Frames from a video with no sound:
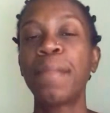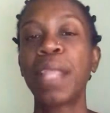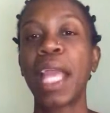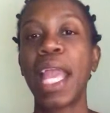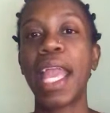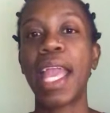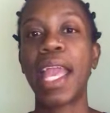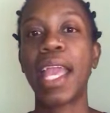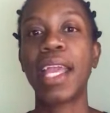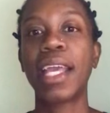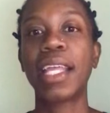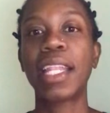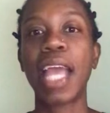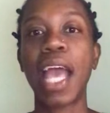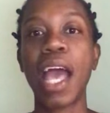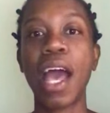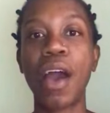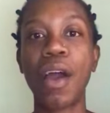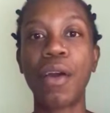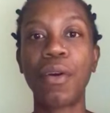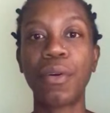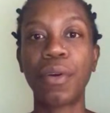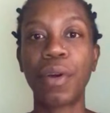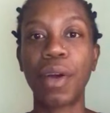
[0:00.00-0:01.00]
and
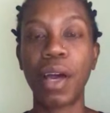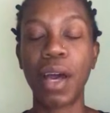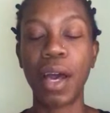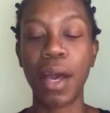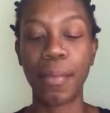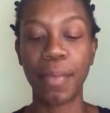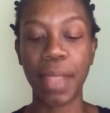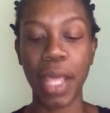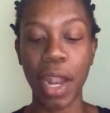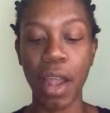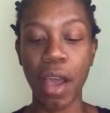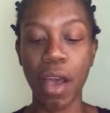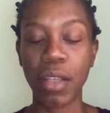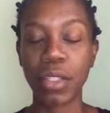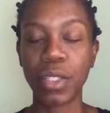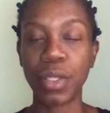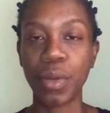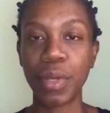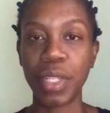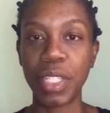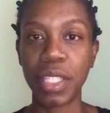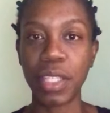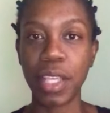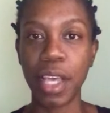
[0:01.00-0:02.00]
how that
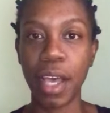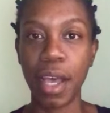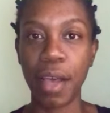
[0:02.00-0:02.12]
also is